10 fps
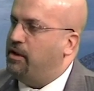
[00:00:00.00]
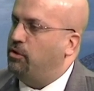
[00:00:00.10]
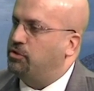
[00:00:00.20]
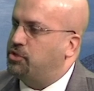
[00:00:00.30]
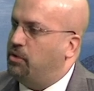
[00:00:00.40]
And
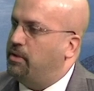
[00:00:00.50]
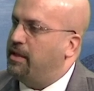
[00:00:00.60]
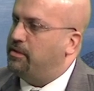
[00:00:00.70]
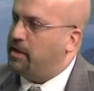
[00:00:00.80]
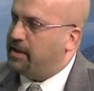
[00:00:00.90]
also,
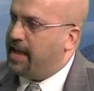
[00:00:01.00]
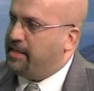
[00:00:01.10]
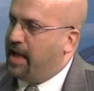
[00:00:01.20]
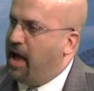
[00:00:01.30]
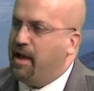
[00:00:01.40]
and
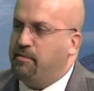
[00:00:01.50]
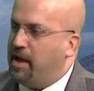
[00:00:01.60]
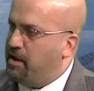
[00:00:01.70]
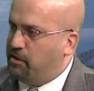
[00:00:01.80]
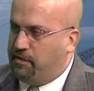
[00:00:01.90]
again, I
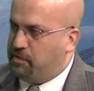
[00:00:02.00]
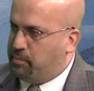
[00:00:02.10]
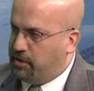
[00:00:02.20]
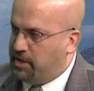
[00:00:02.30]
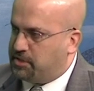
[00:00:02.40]
love the
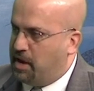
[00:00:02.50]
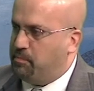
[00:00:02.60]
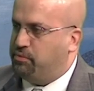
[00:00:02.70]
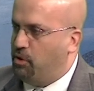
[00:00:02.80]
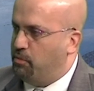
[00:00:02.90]
police.
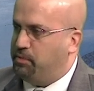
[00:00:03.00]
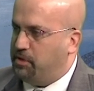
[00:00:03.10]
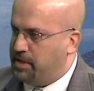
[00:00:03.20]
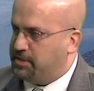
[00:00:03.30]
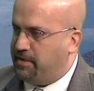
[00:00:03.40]
I'm
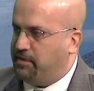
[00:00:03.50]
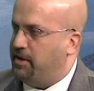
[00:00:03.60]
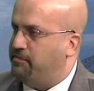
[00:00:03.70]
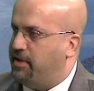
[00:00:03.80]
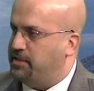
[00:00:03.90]
pro-police. I have a
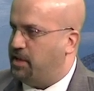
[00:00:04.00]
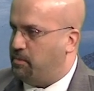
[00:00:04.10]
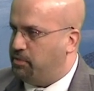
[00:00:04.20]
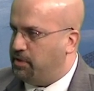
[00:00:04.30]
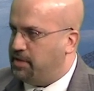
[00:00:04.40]
lot of friends that
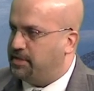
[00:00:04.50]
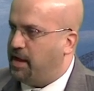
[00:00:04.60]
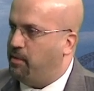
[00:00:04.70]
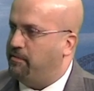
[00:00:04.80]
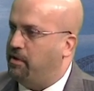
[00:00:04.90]
are police.
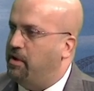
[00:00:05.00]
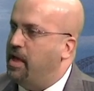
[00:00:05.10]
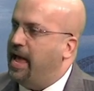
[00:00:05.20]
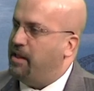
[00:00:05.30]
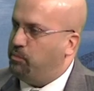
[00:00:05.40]
However,
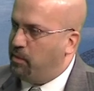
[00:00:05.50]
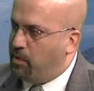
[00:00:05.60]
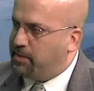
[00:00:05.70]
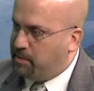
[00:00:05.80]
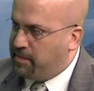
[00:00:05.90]
and we
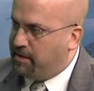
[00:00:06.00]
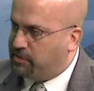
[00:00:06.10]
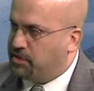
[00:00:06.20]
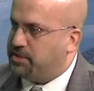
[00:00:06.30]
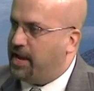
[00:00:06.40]
want them to
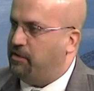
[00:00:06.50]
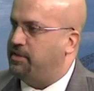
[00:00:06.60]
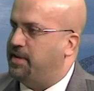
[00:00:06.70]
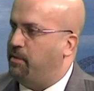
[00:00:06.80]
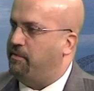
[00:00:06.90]
have good
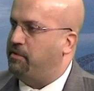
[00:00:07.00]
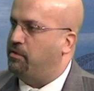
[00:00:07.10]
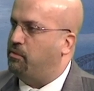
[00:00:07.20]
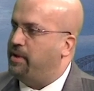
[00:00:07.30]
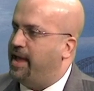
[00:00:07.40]
salaries.
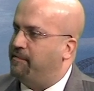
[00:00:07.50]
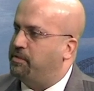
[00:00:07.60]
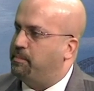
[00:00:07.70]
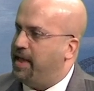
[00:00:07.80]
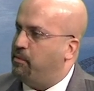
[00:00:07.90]
However, we have
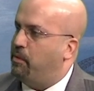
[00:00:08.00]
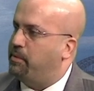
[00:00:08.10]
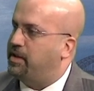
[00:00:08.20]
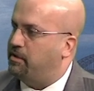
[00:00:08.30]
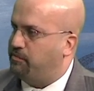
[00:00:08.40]
to pay what
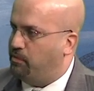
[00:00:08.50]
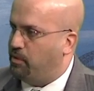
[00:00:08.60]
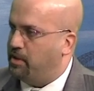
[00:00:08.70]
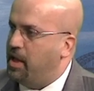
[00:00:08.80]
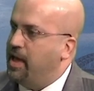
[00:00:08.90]
we can
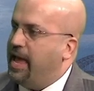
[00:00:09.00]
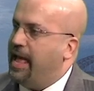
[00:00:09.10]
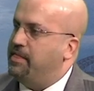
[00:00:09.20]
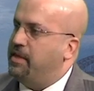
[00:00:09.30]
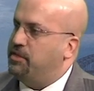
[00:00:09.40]
afford.
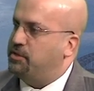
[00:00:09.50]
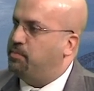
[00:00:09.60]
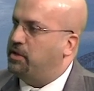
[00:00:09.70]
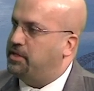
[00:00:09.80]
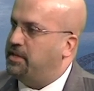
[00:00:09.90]
And this
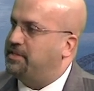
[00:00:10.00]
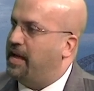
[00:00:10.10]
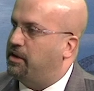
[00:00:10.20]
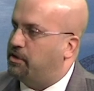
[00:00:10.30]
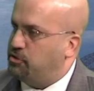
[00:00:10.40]
budget is
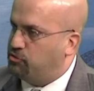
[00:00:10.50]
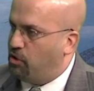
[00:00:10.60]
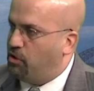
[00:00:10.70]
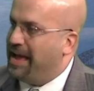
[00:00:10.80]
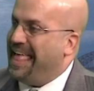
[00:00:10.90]
out of control.